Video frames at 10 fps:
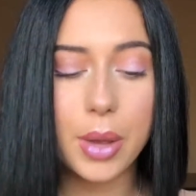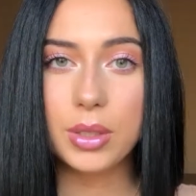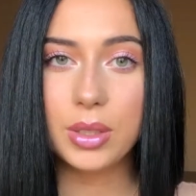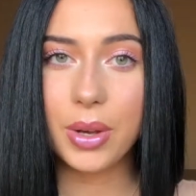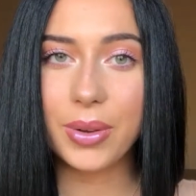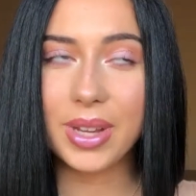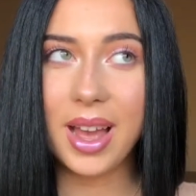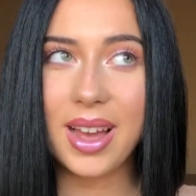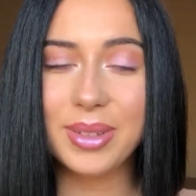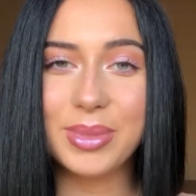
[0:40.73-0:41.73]
So yeah,
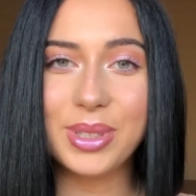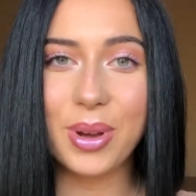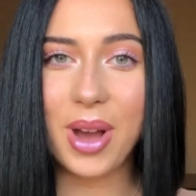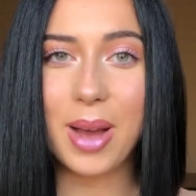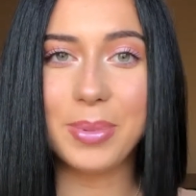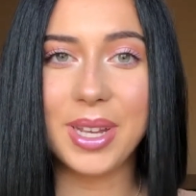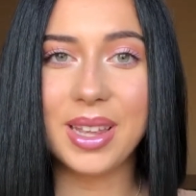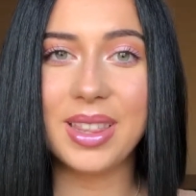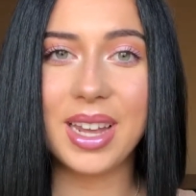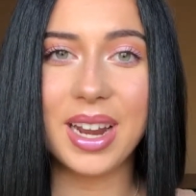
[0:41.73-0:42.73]
I'm so happy
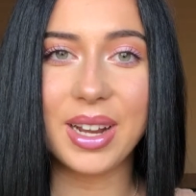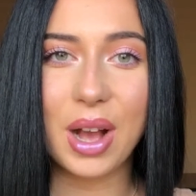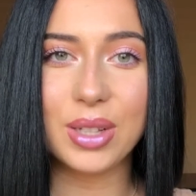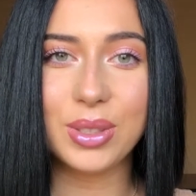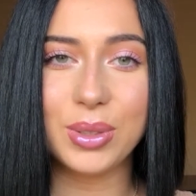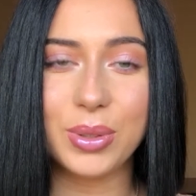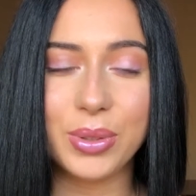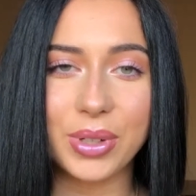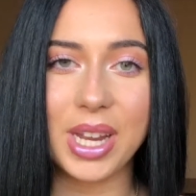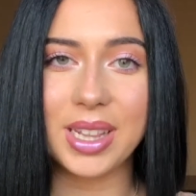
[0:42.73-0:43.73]
that I got to
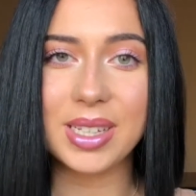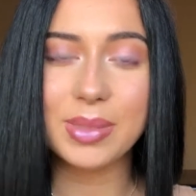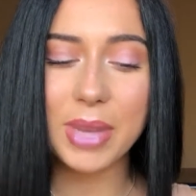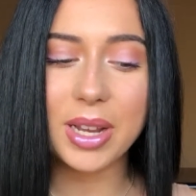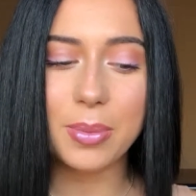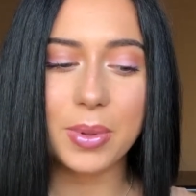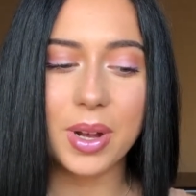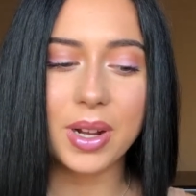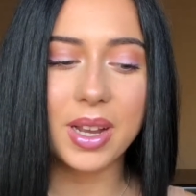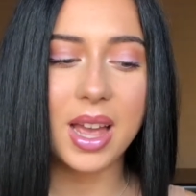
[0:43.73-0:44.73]
create this makeup
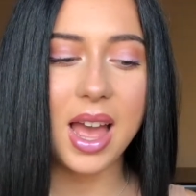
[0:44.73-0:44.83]
look.